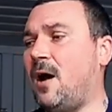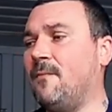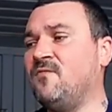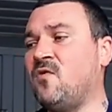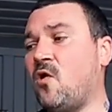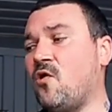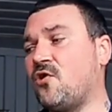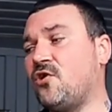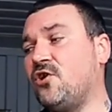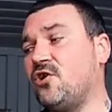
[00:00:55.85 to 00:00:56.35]

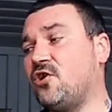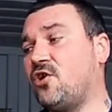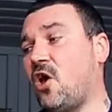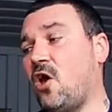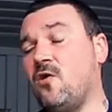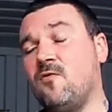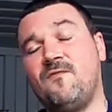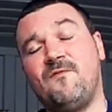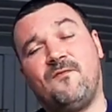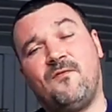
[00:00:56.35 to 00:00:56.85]
I'm not going to
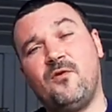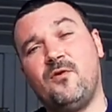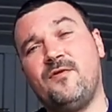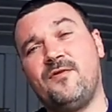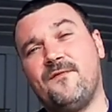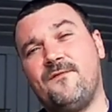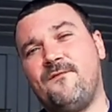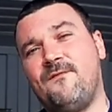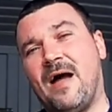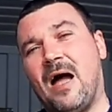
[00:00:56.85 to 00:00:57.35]
go
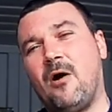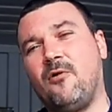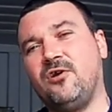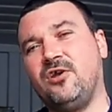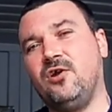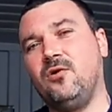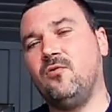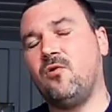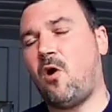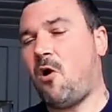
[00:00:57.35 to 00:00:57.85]
through the
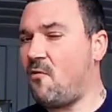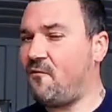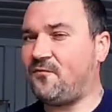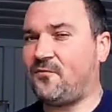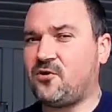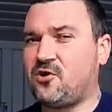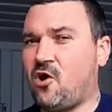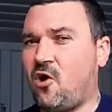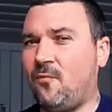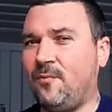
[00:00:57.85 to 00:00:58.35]
value
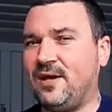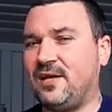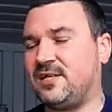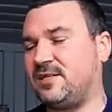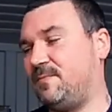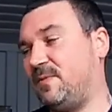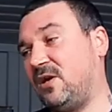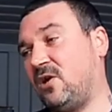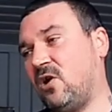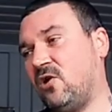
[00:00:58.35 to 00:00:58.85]
of the
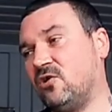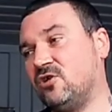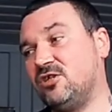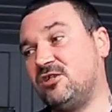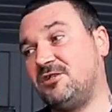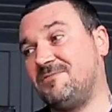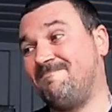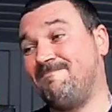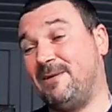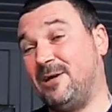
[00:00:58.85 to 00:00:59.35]
comics
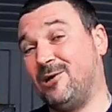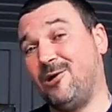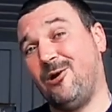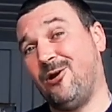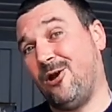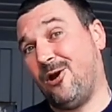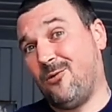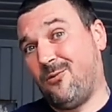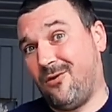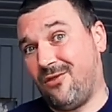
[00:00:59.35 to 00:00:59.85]
because I
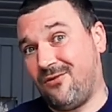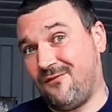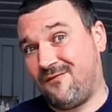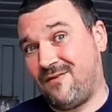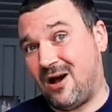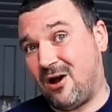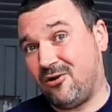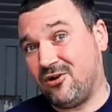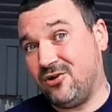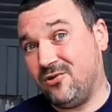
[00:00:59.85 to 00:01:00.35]
don't know what the
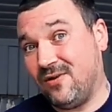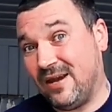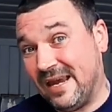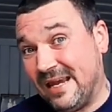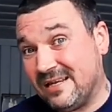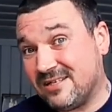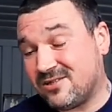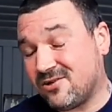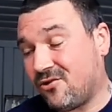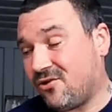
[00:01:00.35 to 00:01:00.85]
value
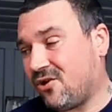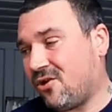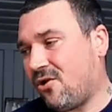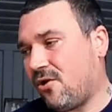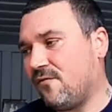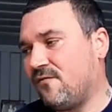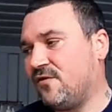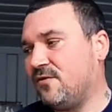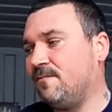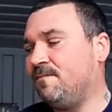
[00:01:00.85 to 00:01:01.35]
is on a
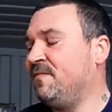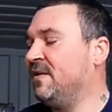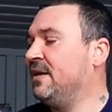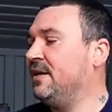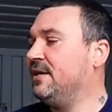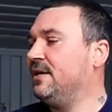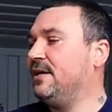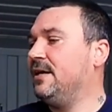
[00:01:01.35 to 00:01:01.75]
lot of them.